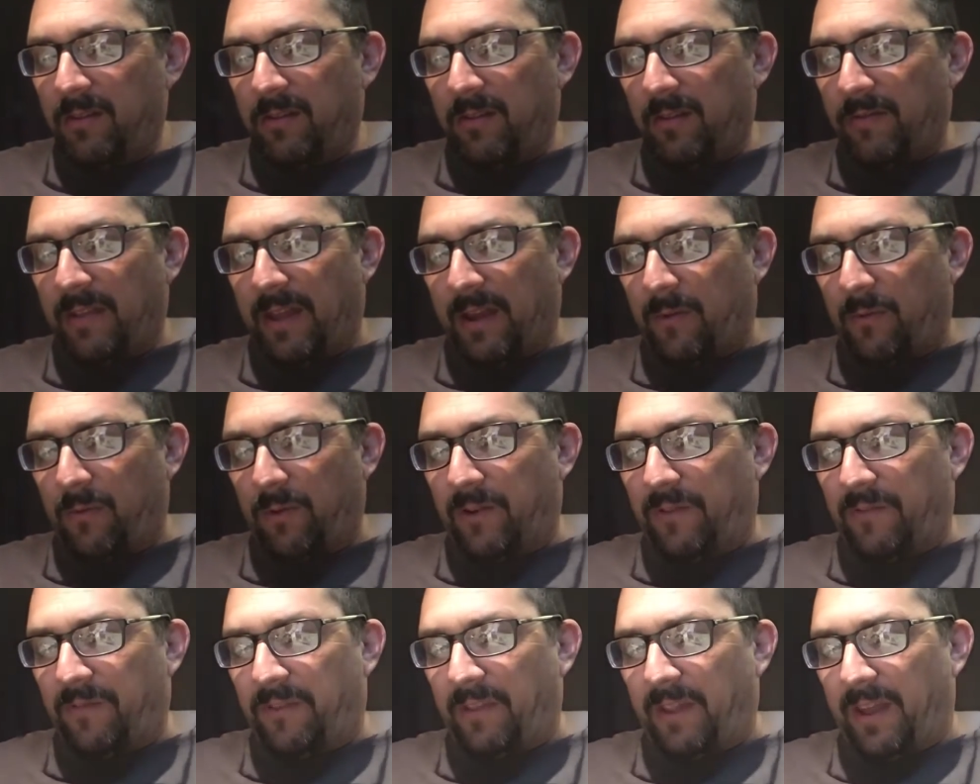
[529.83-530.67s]
Not
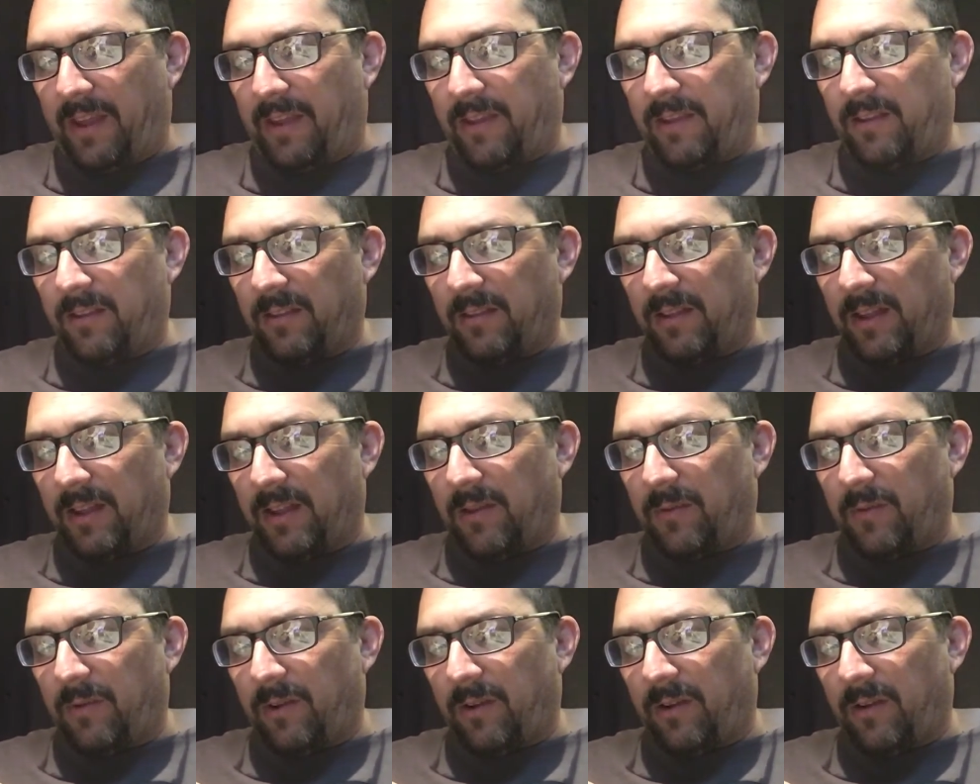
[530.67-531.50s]
one fleck
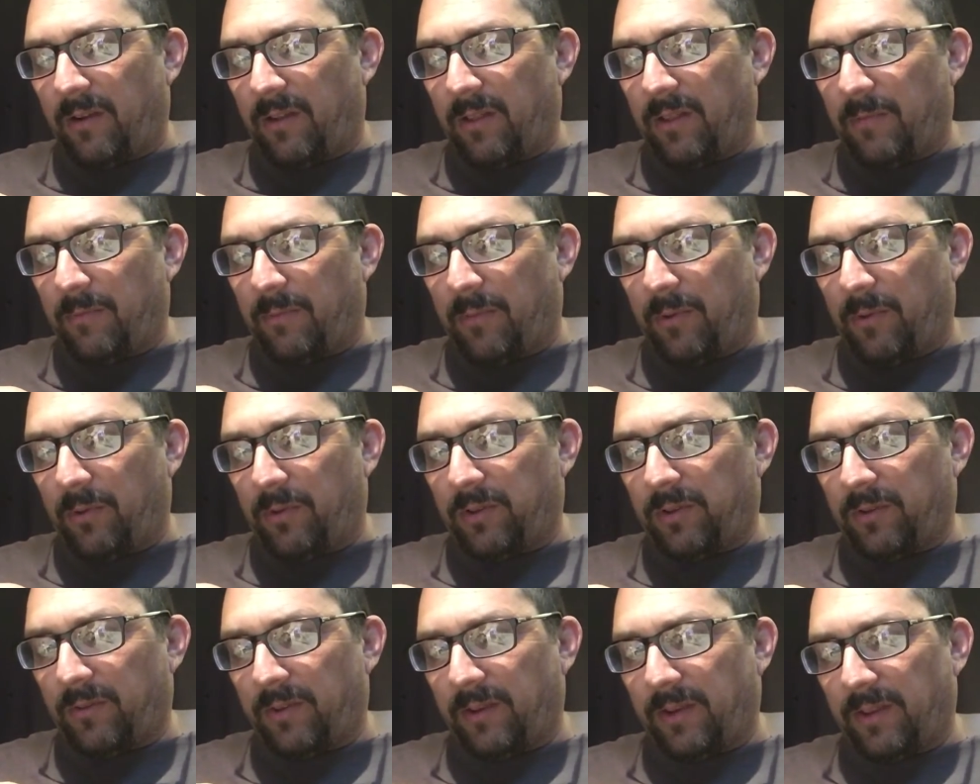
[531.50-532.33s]
anywhere on the
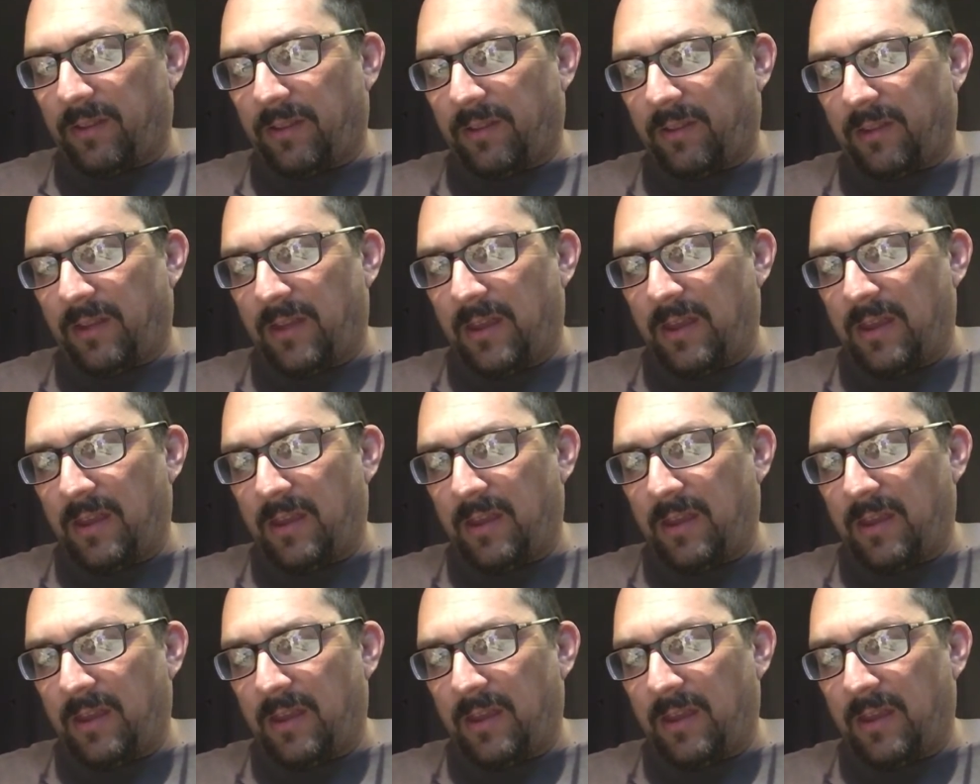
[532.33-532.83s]
bolt or anything.